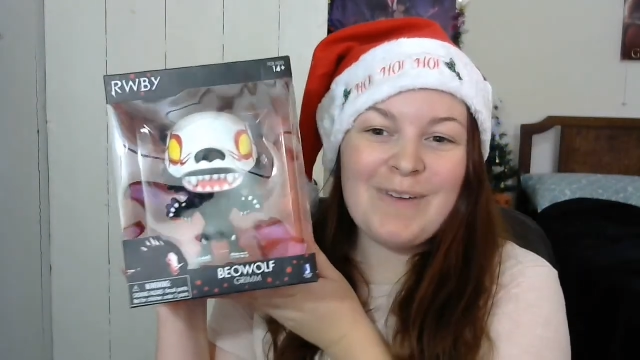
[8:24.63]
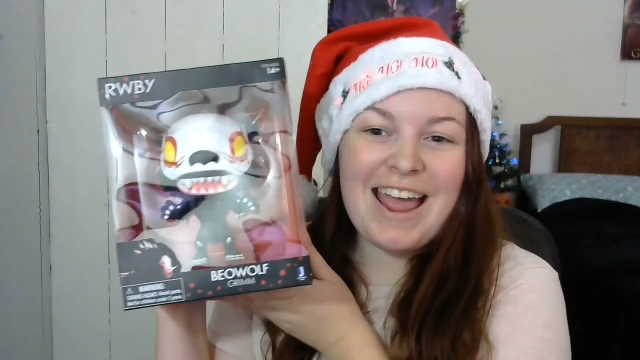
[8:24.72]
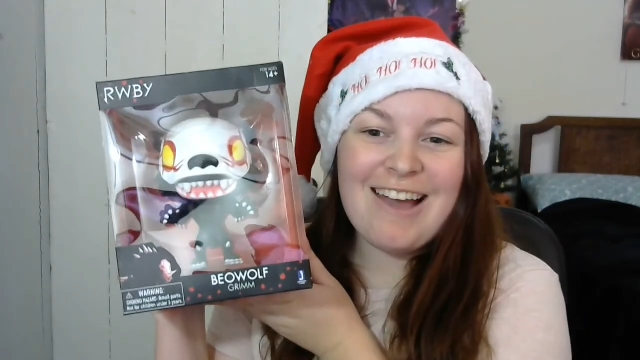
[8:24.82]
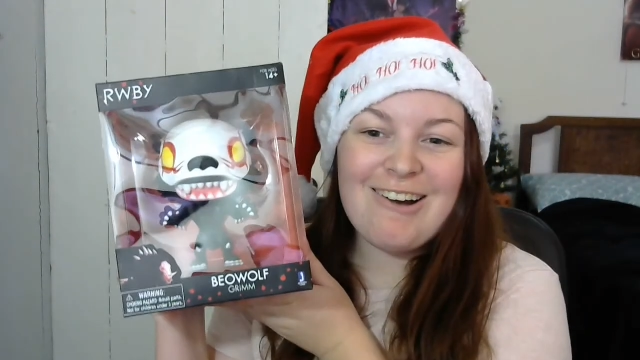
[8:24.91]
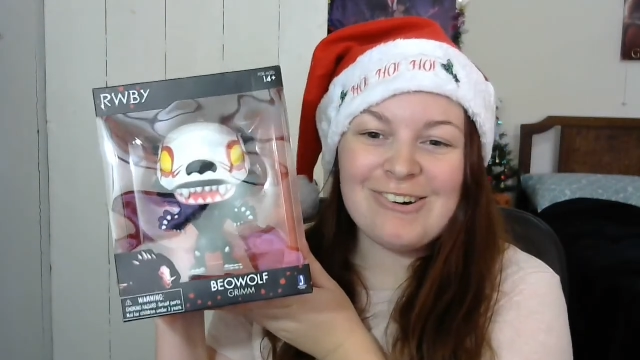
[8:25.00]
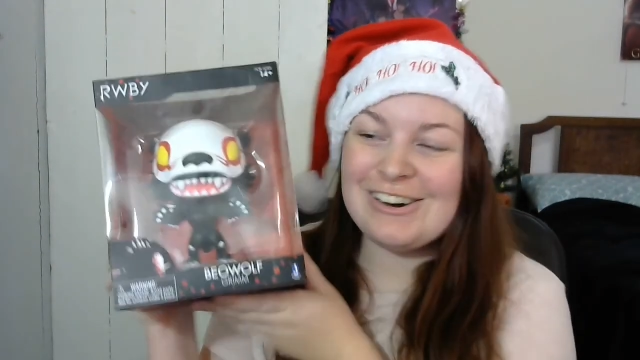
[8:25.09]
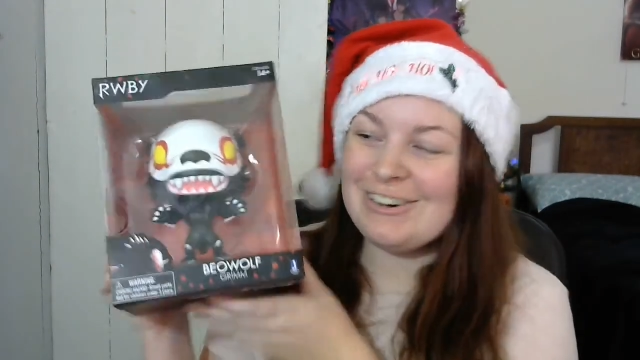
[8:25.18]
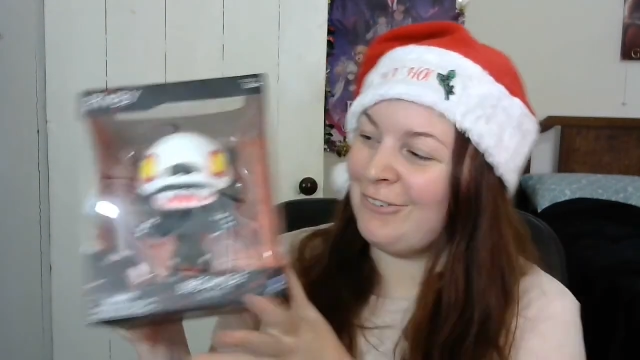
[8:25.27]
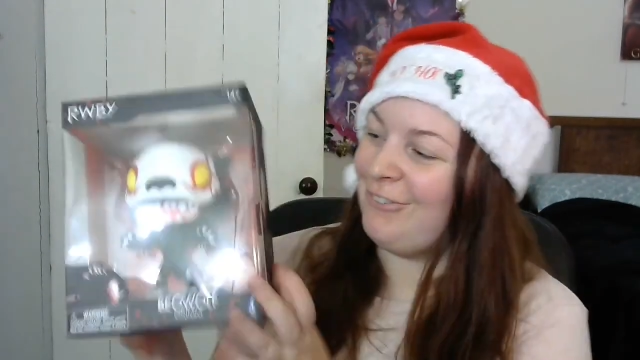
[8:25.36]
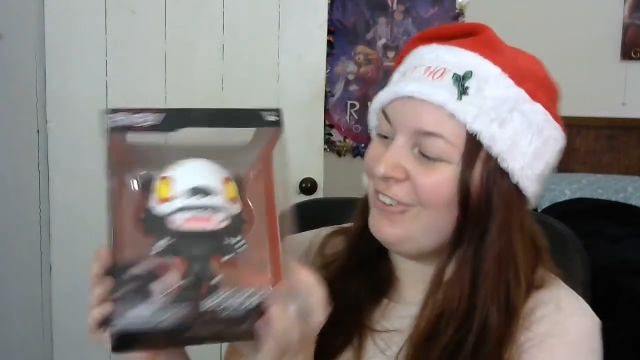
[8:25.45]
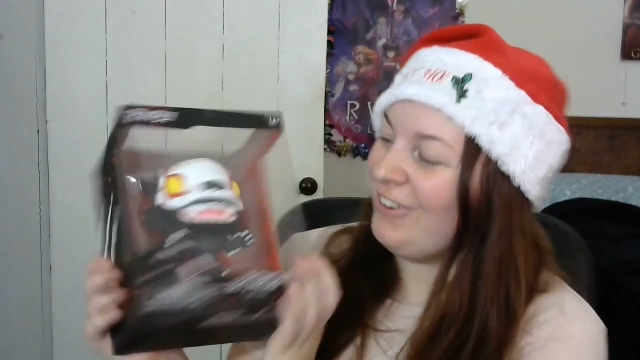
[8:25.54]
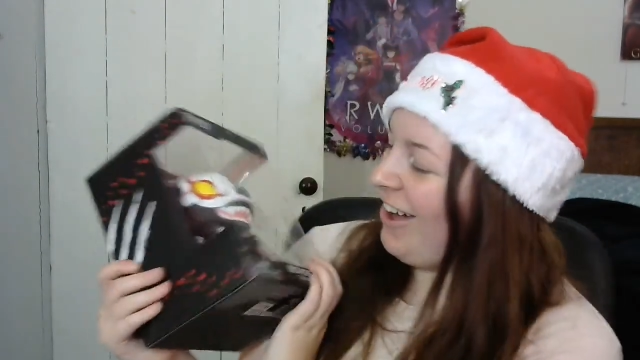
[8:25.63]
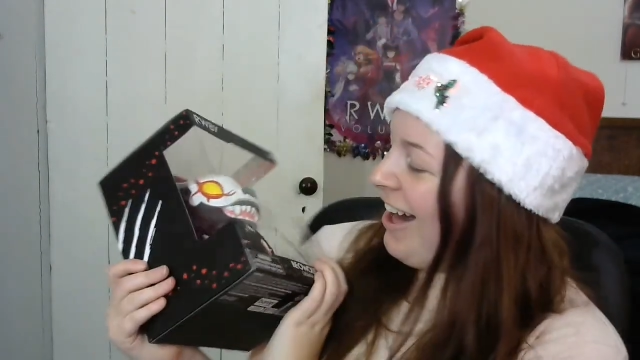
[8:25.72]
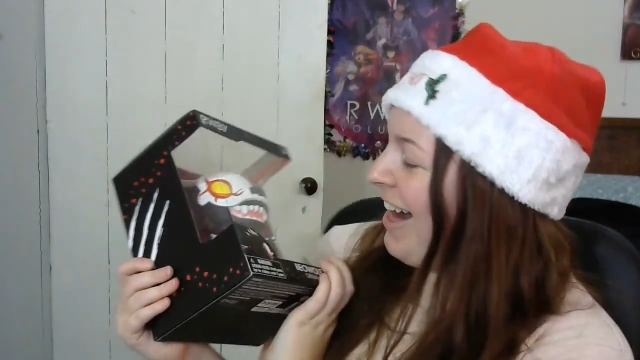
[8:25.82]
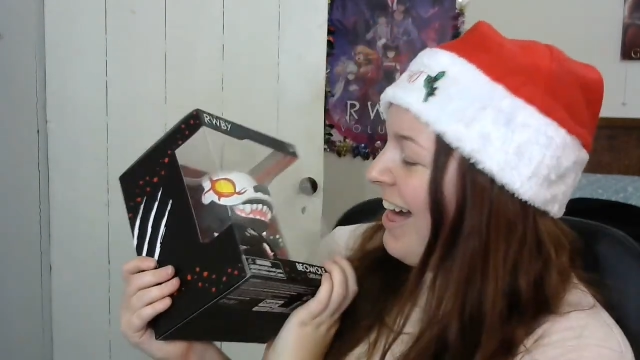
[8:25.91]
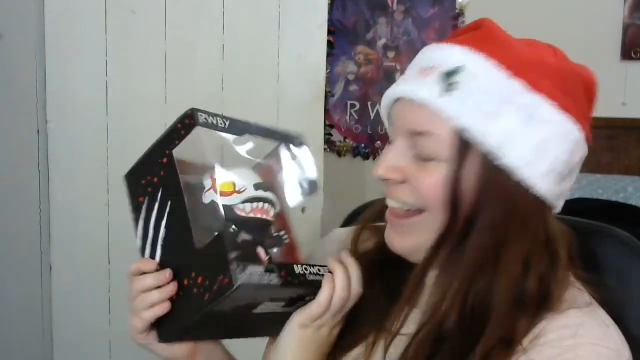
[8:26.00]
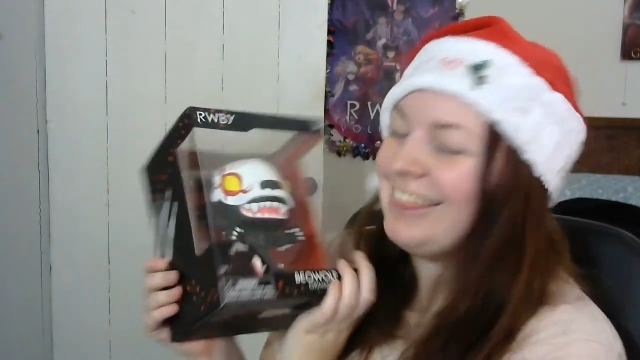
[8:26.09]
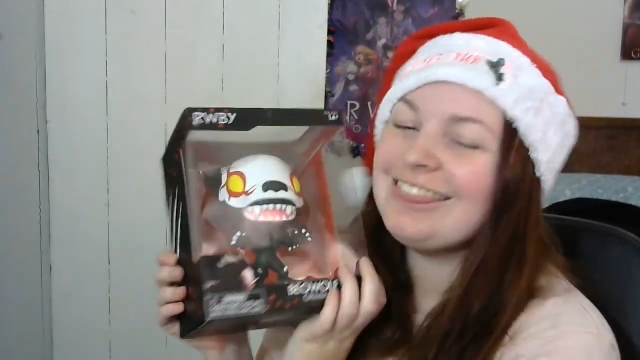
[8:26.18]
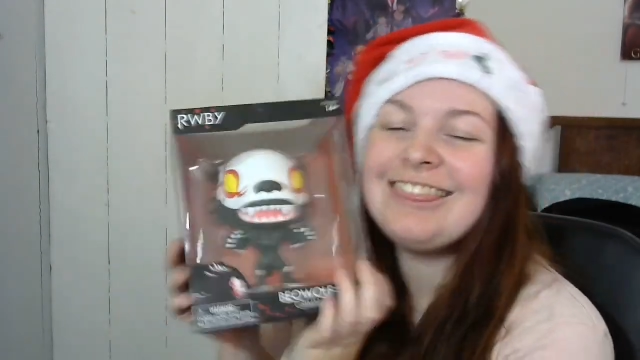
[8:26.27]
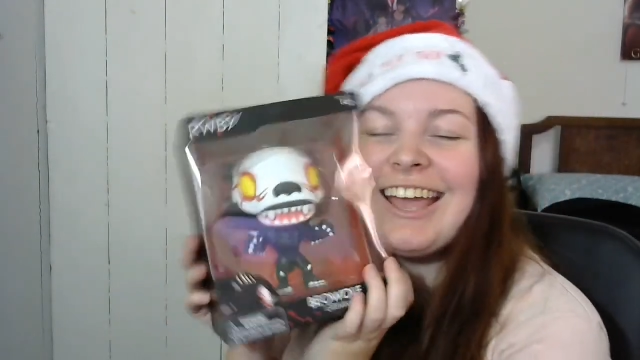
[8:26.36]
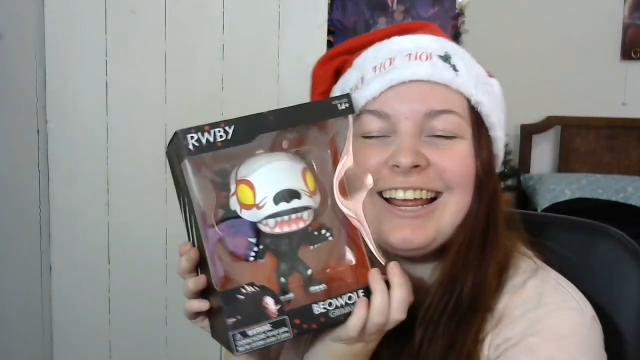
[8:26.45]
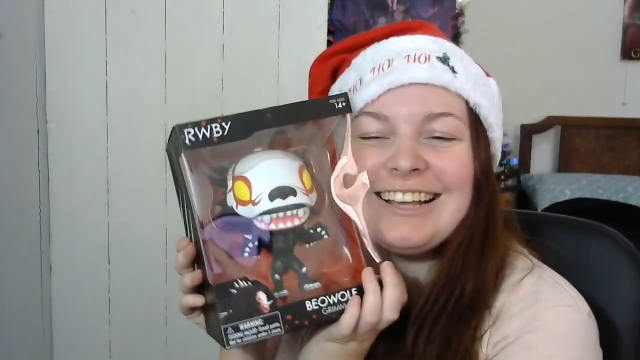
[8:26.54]
Beowolf! Ah,
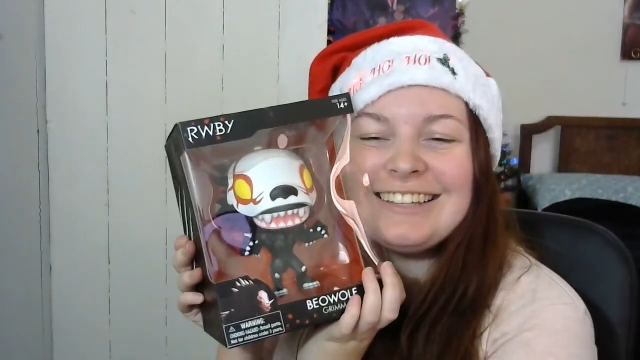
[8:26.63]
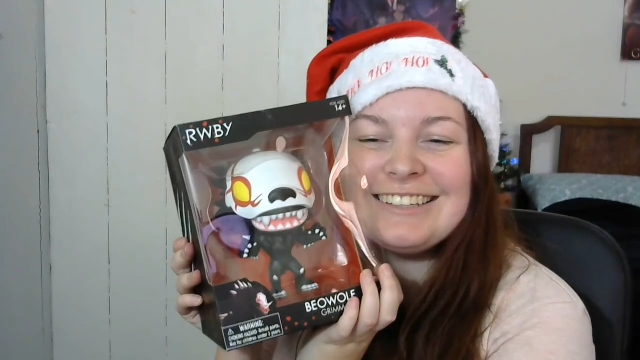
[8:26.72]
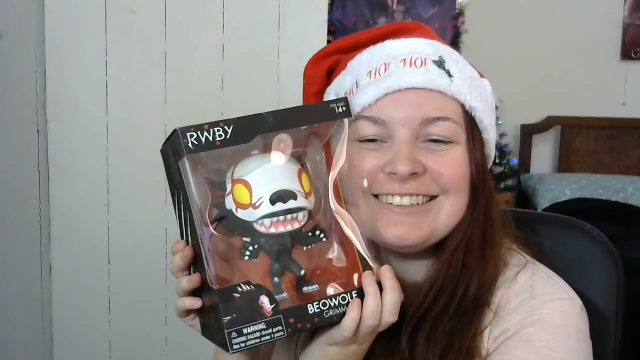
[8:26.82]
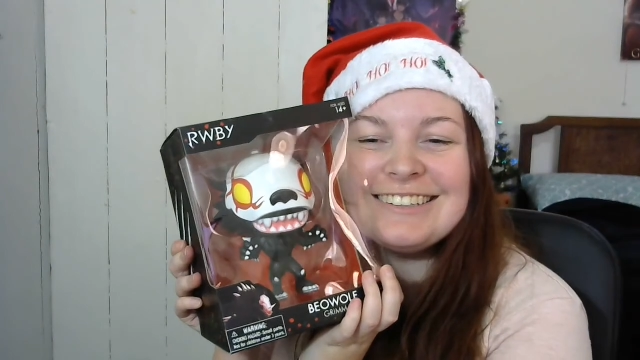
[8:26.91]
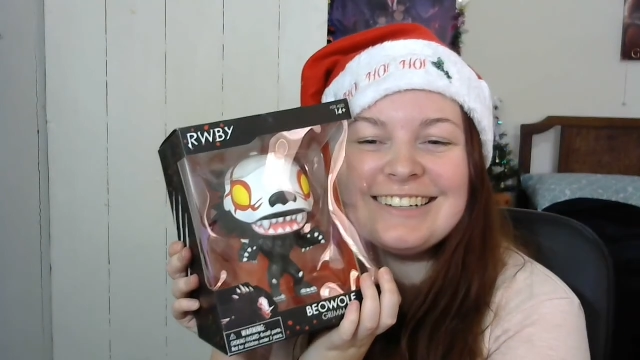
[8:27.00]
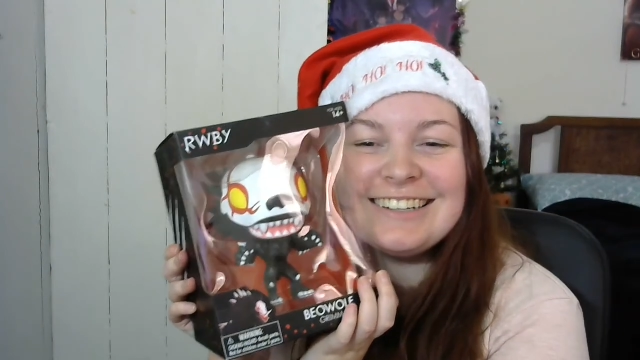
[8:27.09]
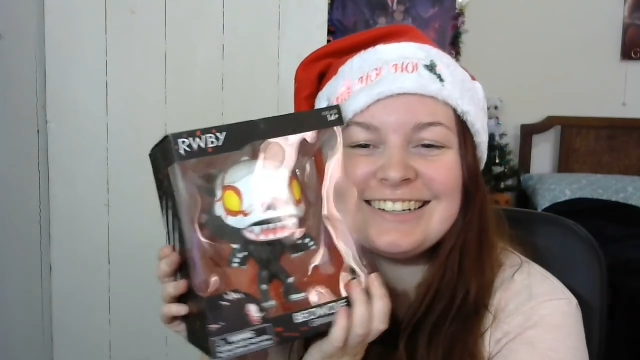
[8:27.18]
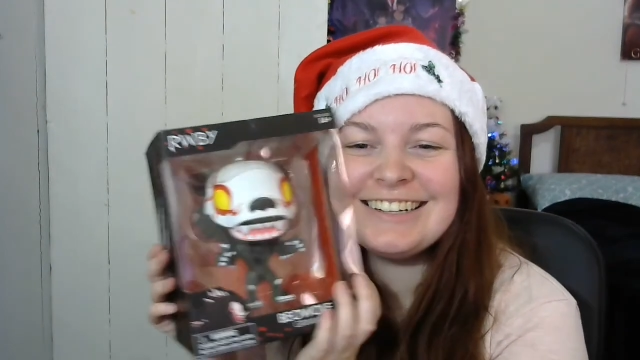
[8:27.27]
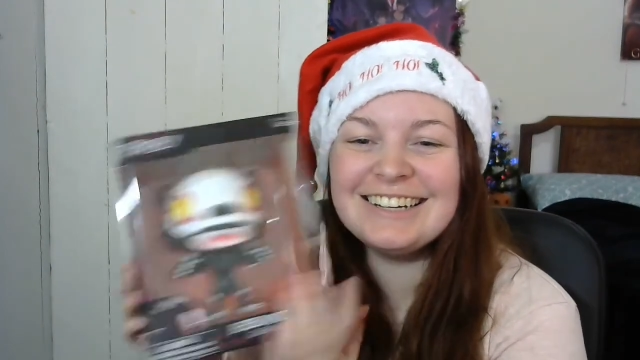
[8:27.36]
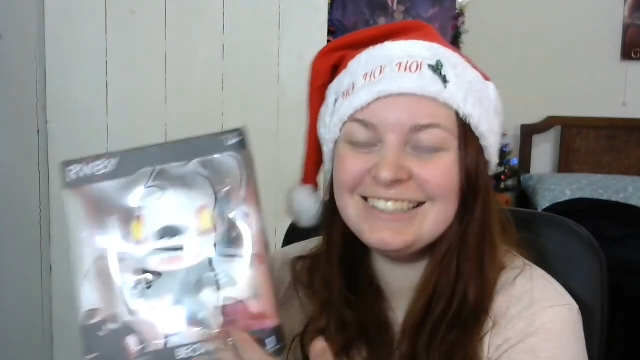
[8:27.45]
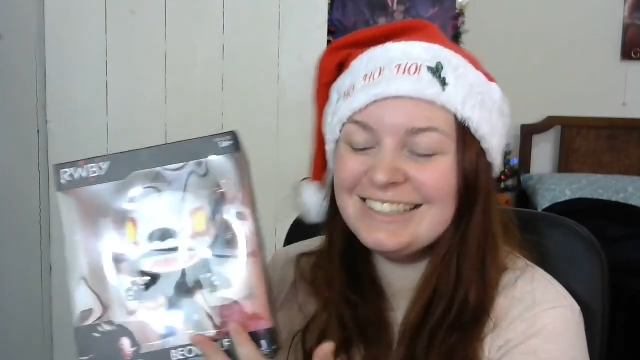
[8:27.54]
thank you!